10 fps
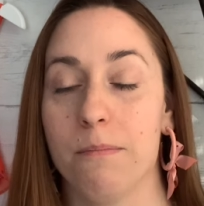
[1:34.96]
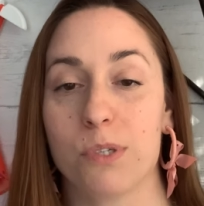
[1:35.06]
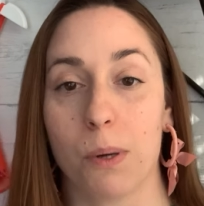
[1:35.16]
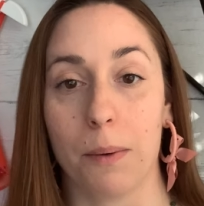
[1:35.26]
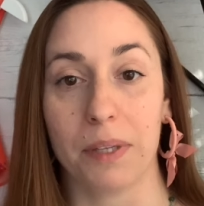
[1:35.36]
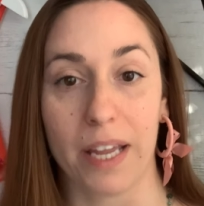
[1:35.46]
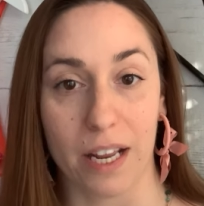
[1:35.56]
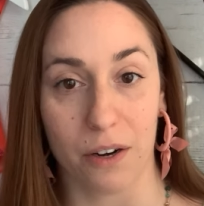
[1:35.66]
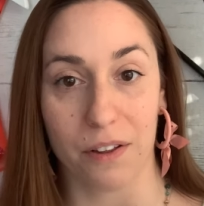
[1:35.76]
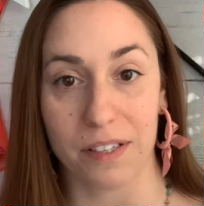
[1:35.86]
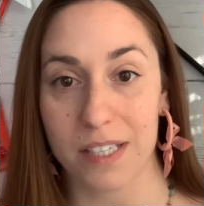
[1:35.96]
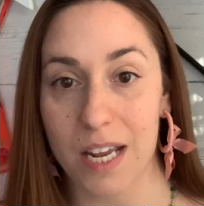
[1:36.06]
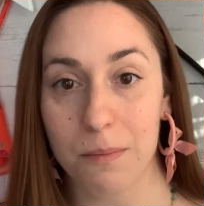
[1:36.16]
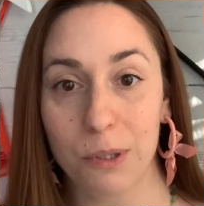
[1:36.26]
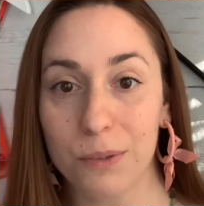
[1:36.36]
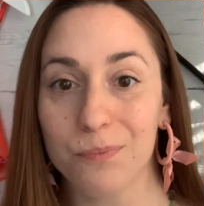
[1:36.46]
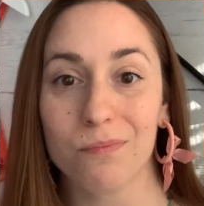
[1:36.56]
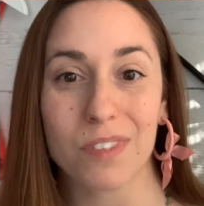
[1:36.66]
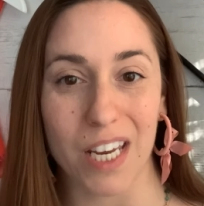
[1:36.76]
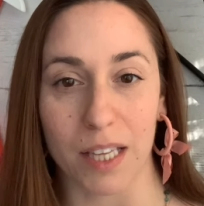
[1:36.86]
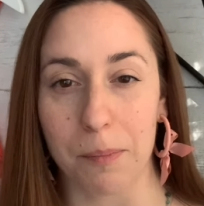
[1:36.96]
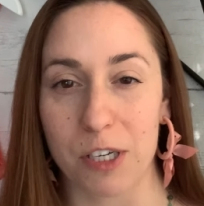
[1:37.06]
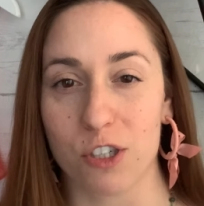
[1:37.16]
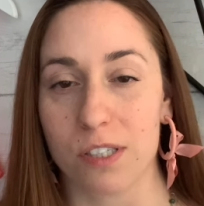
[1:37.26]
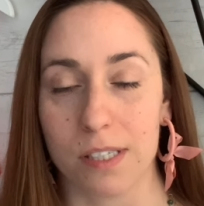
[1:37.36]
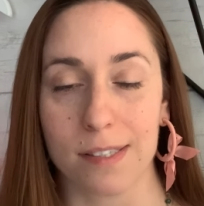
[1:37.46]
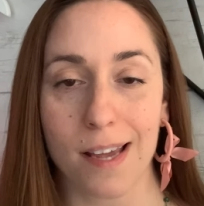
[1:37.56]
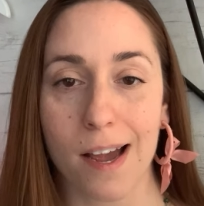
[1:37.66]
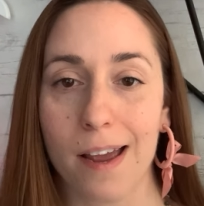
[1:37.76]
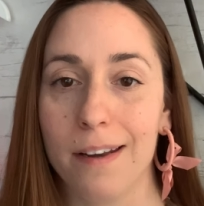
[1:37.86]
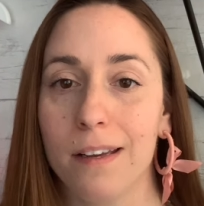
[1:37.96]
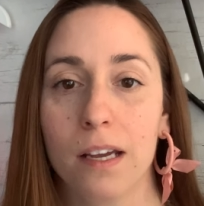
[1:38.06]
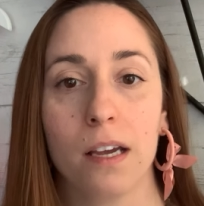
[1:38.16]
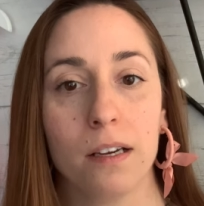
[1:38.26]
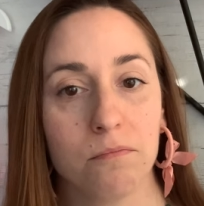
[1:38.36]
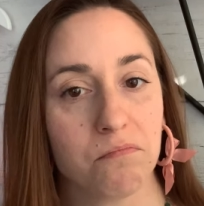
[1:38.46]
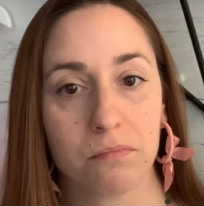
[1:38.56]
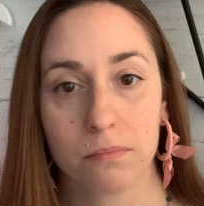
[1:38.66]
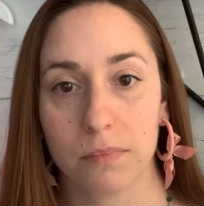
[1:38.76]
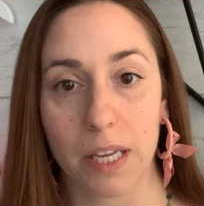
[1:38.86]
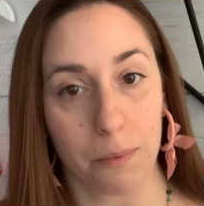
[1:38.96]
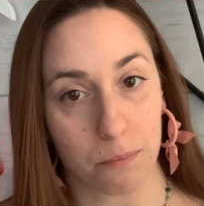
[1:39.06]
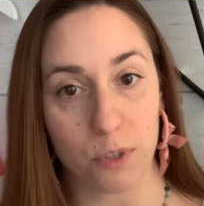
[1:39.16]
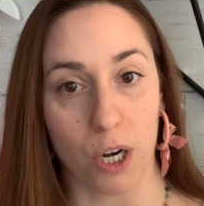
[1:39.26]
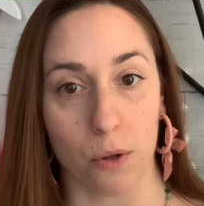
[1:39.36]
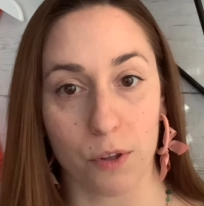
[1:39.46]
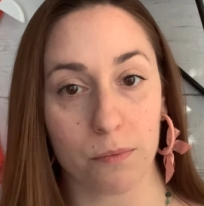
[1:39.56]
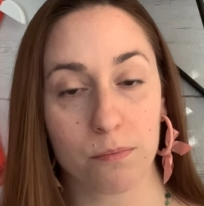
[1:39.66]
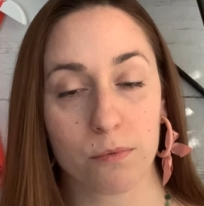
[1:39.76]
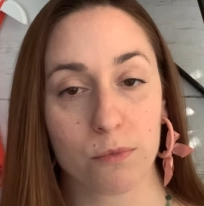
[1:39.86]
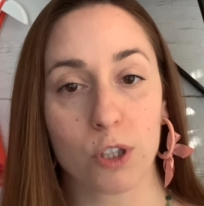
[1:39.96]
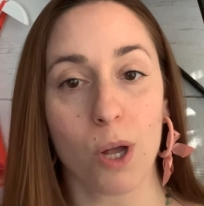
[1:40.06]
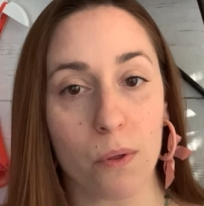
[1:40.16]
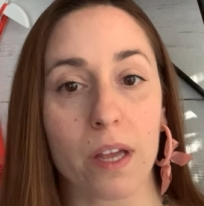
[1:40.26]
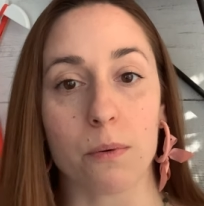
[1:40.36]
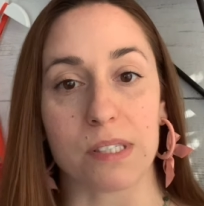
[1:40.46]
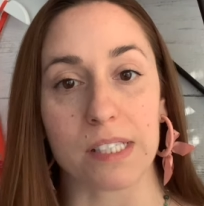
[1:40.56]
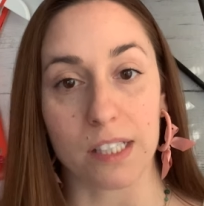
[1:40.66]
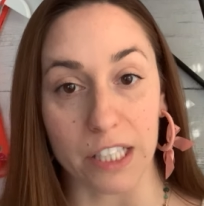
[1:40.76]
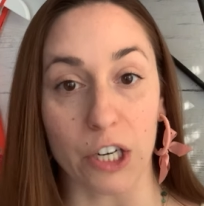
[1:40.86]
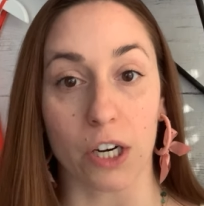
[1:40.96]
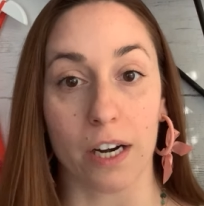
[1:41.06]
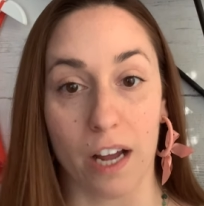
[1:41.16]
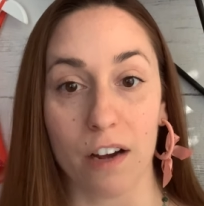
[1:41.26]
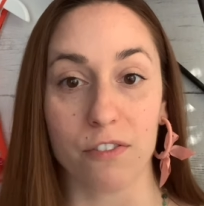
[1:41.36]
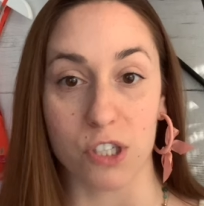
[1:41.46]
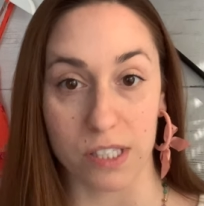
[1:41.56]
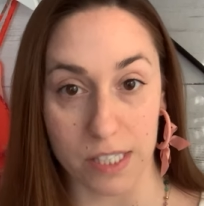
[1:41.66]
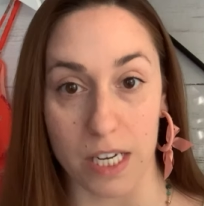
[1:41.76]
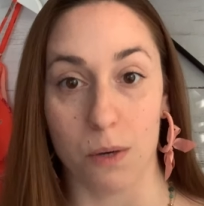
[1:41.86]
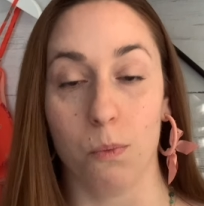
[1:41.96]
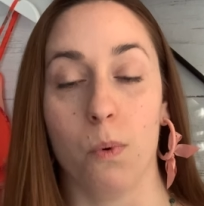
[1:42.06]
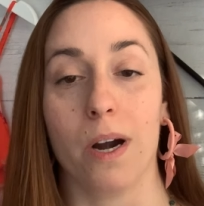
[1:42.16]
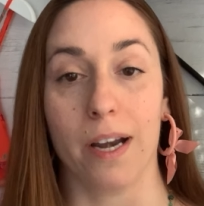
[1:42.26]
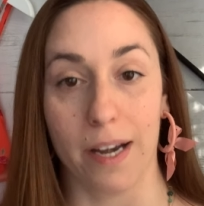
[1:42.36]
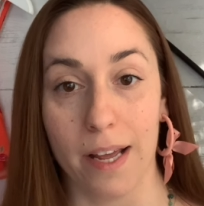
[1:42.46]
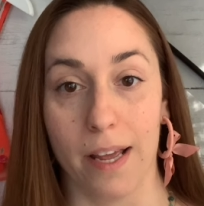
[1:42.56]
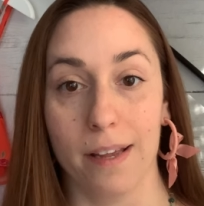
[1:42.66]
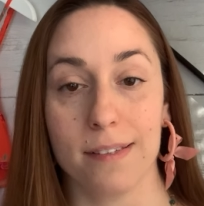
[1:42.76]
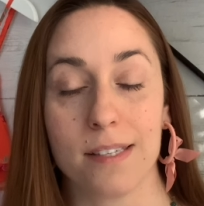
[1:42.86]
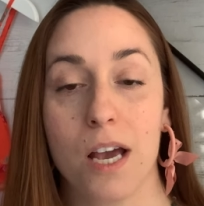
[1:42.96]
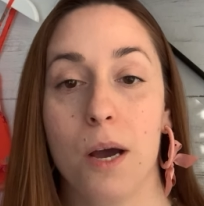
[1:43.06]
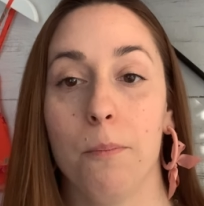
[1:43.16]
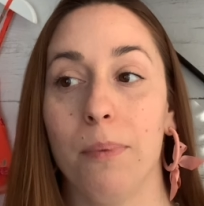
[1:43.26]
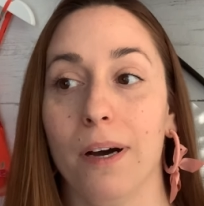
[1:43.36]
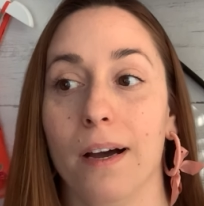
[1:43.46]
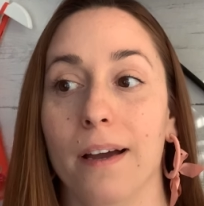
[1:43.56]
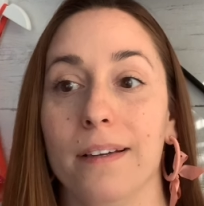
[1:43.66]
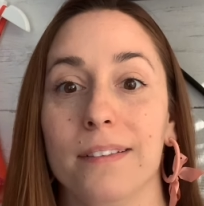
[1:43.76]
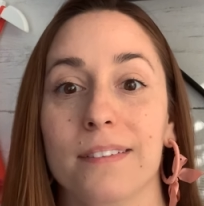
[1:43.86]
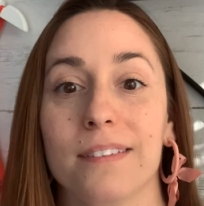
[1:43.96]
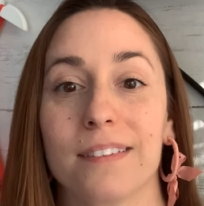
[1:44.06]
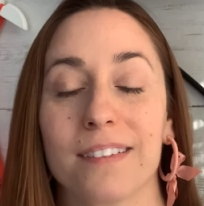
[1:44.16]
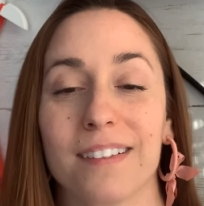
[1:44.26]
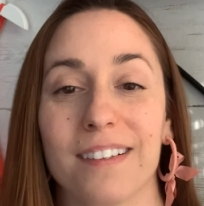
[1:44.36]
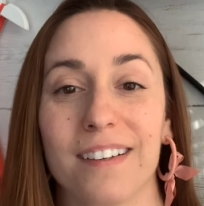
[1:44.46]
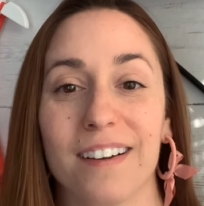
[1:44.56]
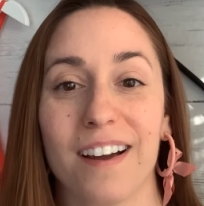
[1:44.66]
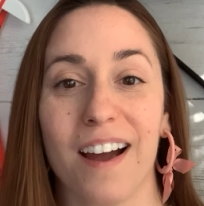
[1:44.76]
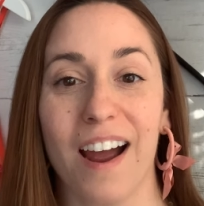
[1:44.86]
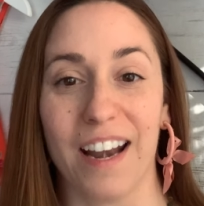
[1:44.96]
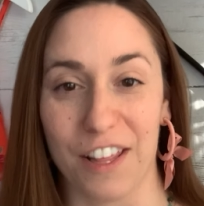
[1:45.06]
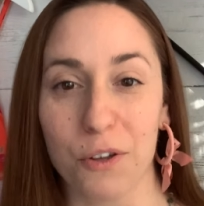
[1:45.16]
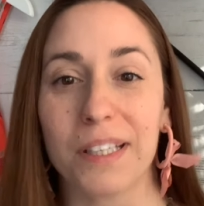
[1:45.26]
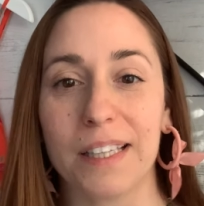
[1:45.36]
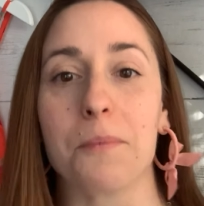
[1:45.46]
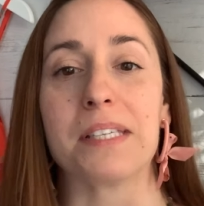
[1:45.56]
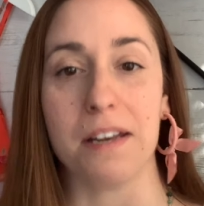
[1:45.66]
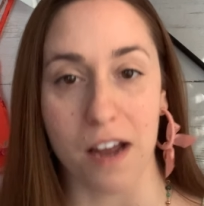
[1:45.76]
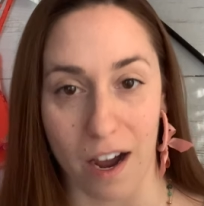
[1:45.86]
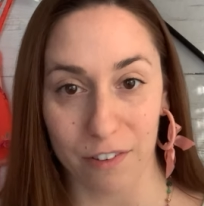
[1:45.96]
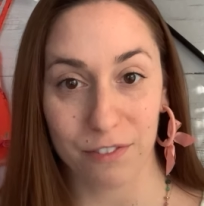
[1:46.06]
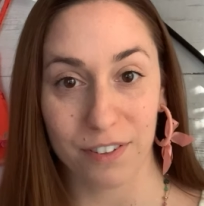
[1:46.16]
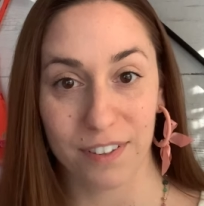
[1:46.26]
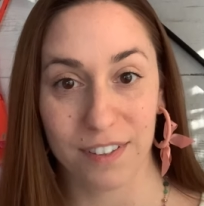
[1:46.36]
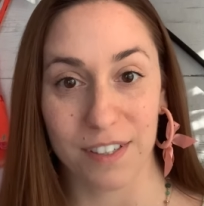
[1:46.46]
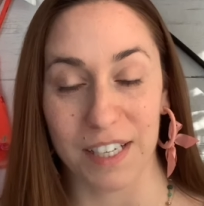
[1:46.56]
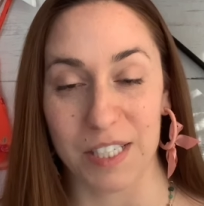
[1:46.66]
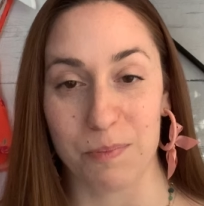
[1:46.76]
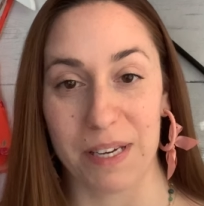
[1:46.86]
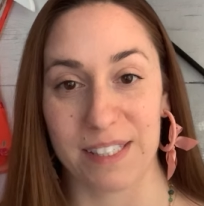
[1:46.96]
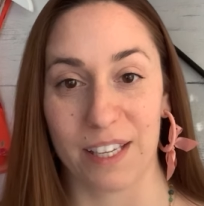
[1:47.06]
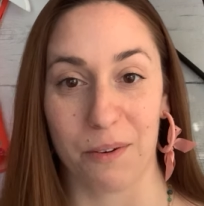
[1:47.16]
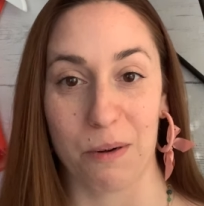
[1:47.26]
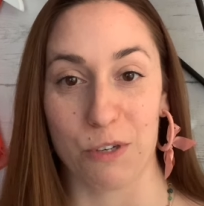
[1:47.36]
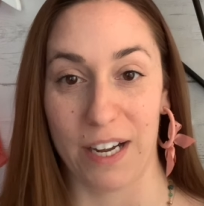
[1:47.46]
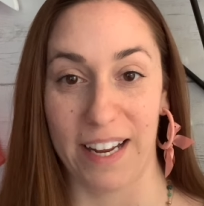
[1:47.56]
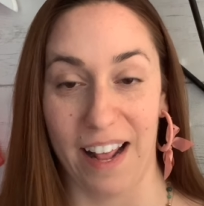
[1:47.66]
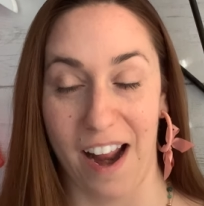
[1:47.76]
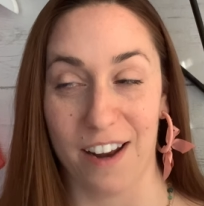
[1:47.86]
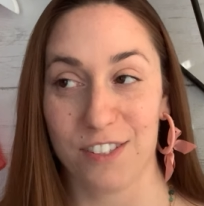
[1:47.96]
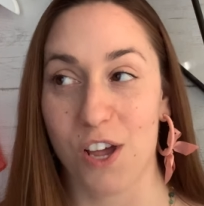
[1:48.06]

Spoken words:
So I would lay it out on the table, take the pictures inside. The clothing was clear enough to see what it is, and I thought that was enough, is basically what I'm trying to get at.